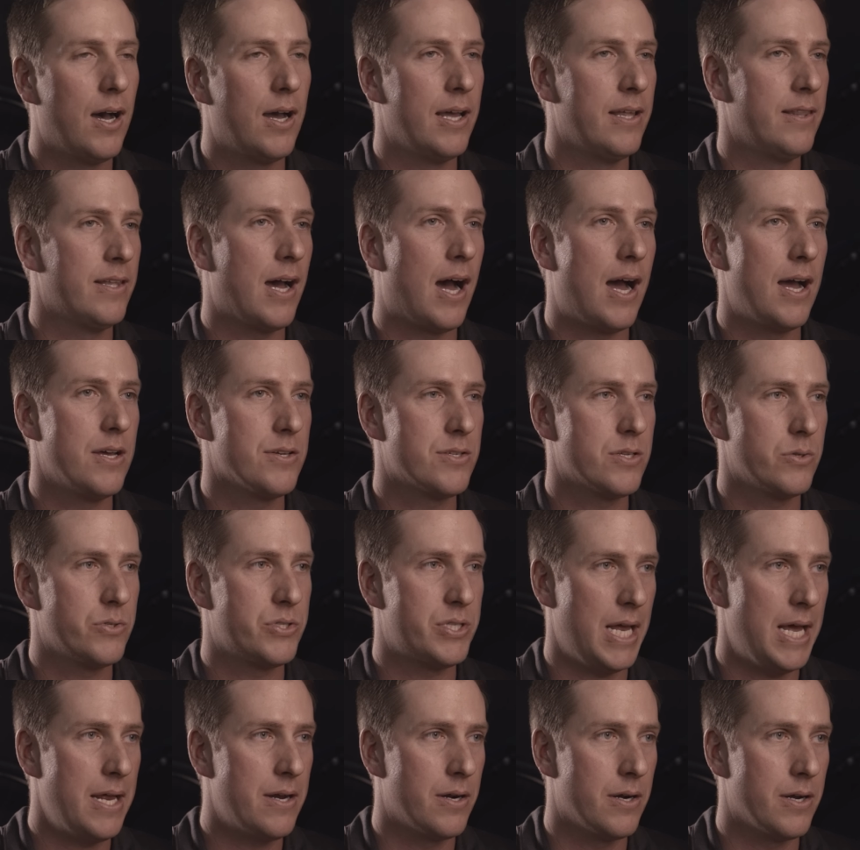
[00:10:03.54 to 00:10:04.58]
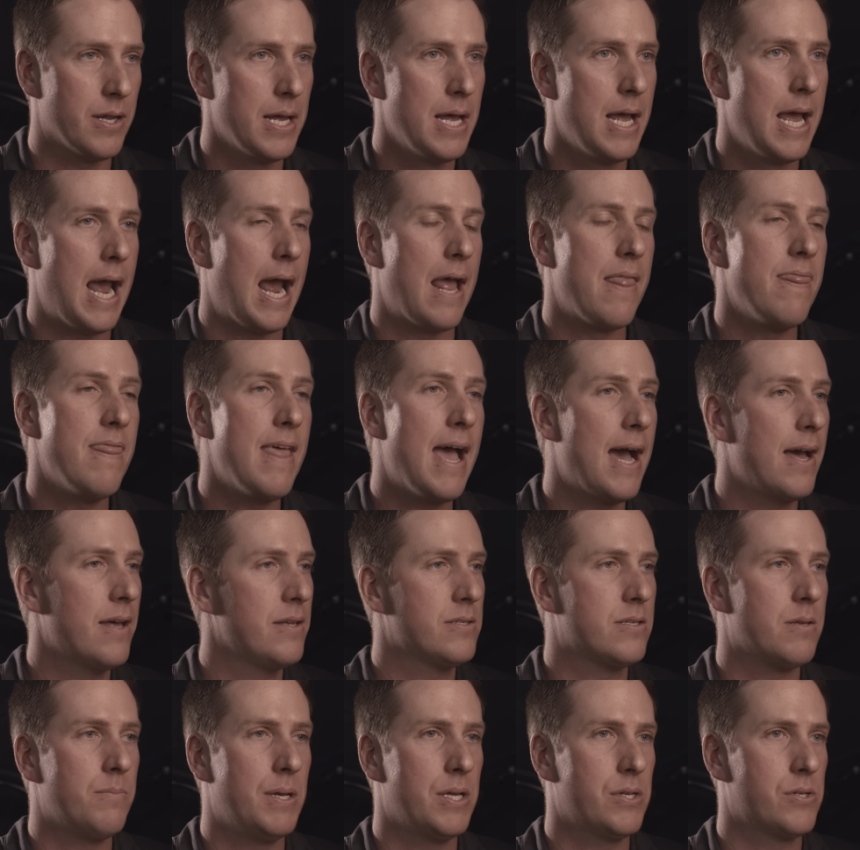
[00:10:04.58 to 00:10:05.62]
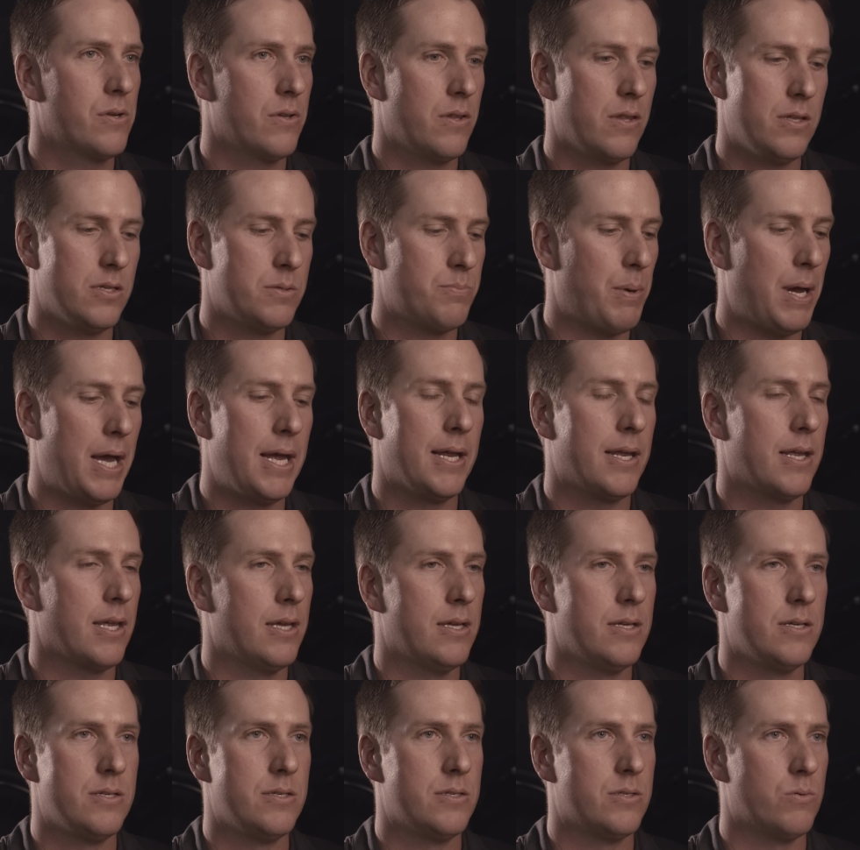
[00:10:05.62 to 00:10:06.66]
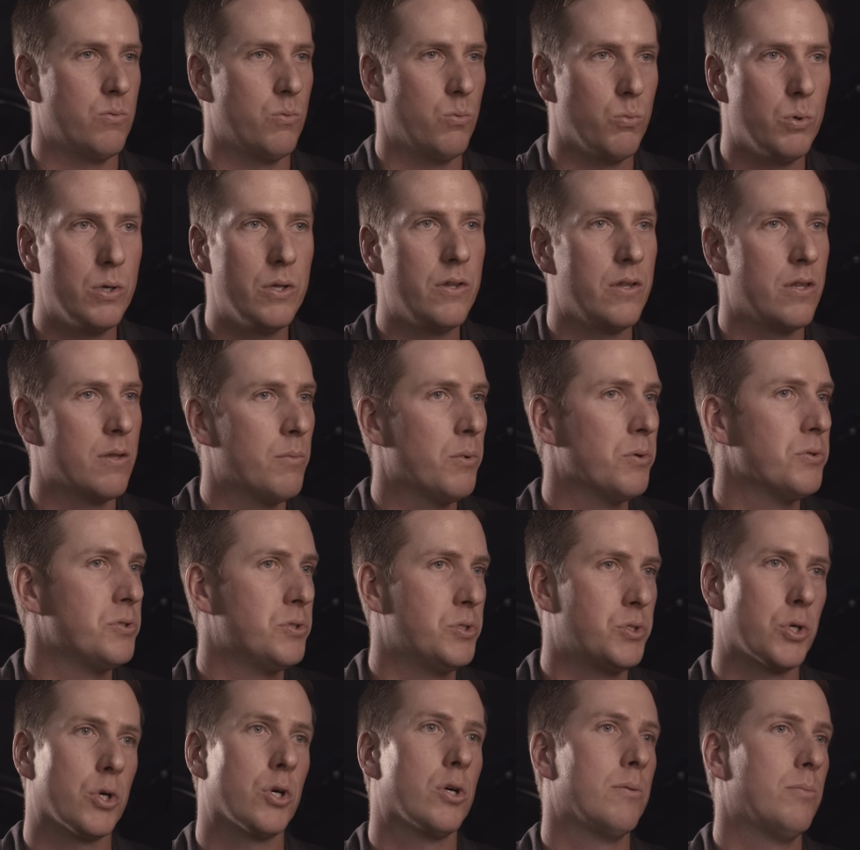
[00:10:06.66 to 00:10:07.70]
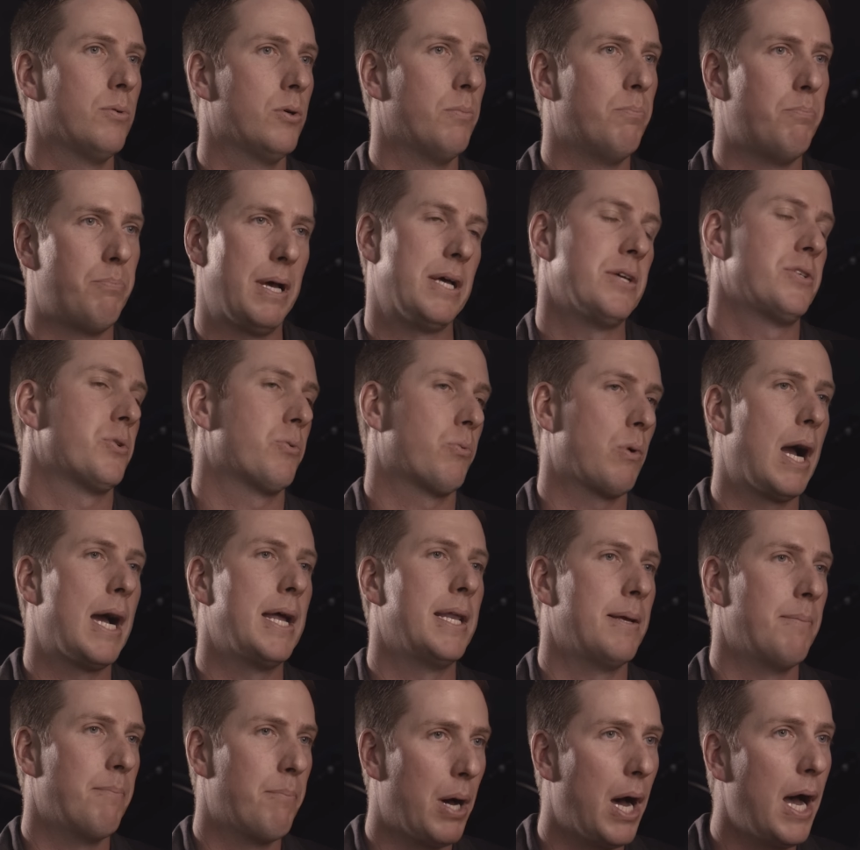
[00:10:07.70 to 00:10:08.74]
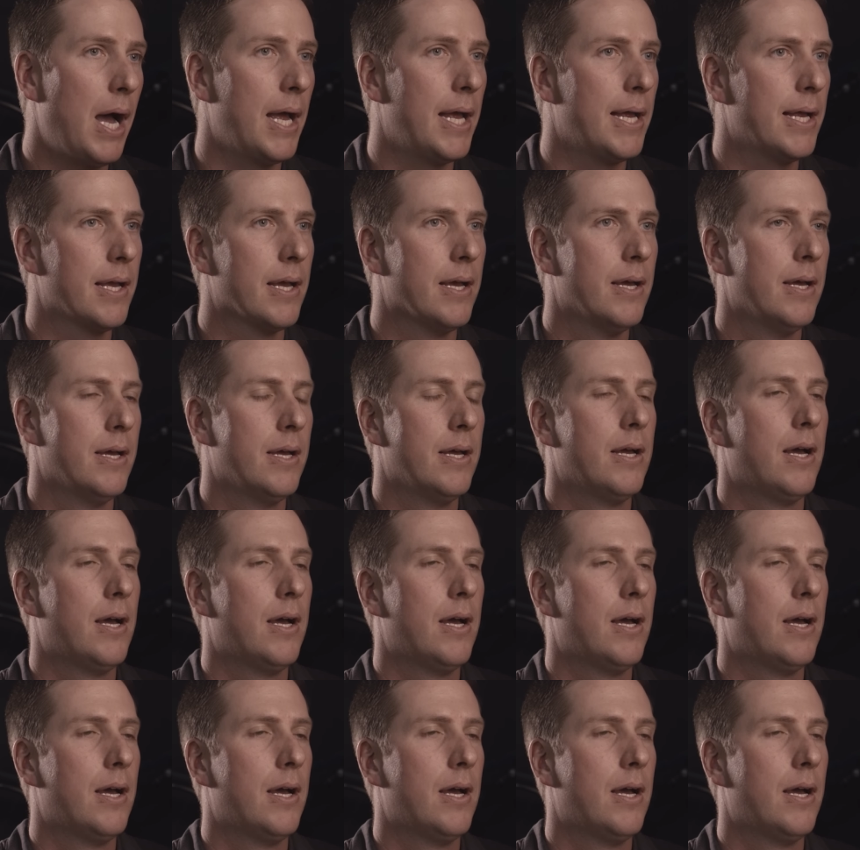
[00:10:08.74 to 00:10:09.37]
in the ISO standard, and that is to make sure that this bike is really the most durable, best riding bike.